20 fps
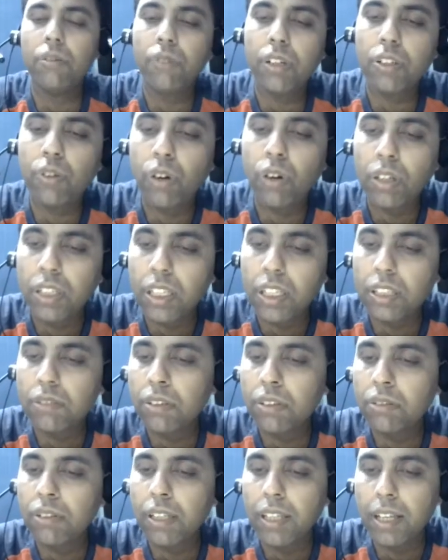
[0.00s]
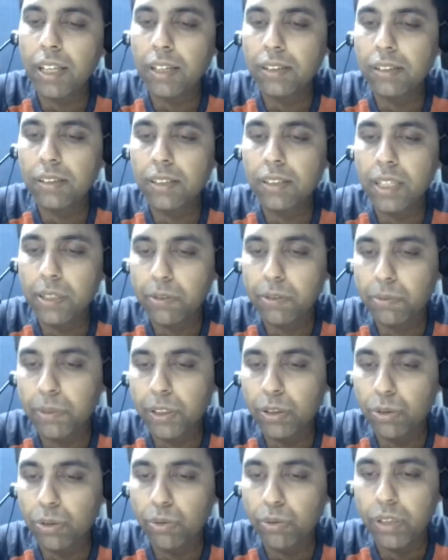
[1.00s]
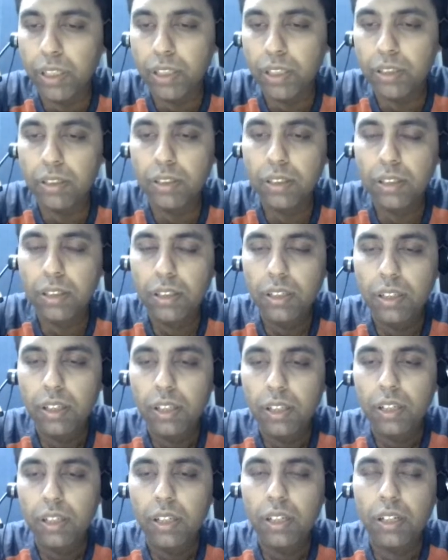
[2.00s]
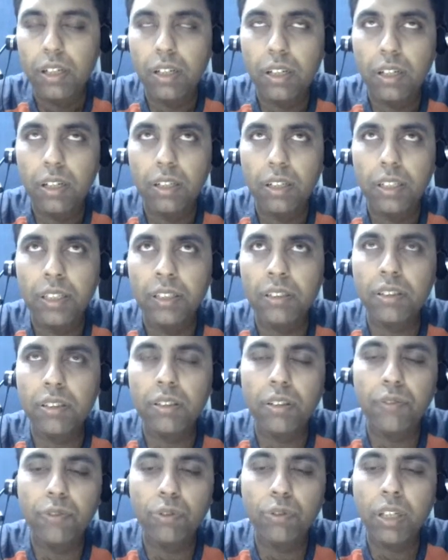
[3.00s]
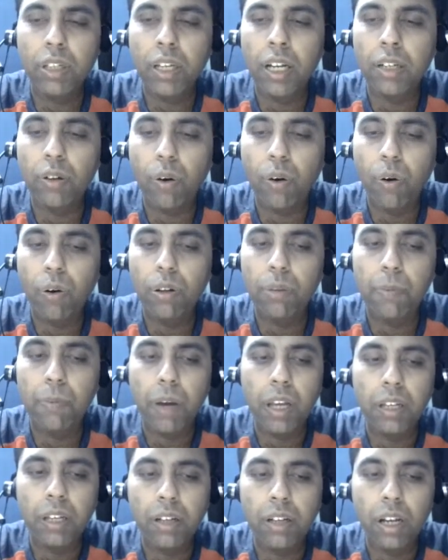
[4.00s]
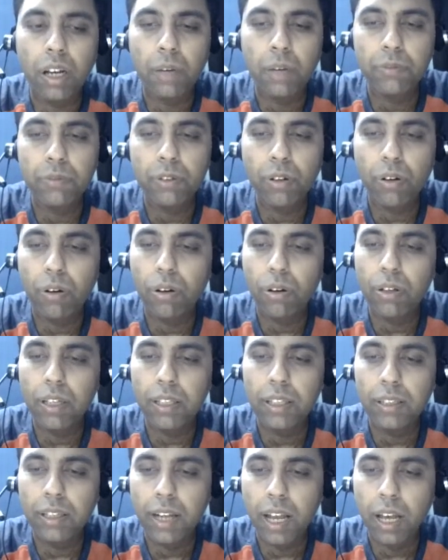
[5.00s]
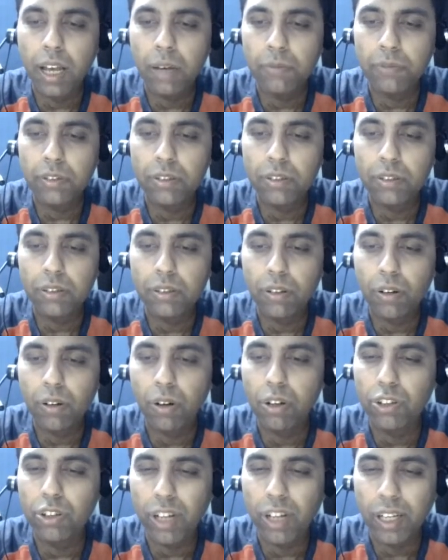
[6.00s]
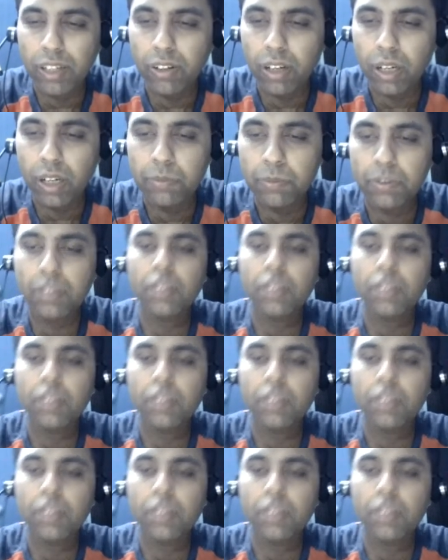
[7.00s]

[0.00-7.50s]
context window analysis helps me do is instead of looking at all bigrams or all Ngrams or all trigrams,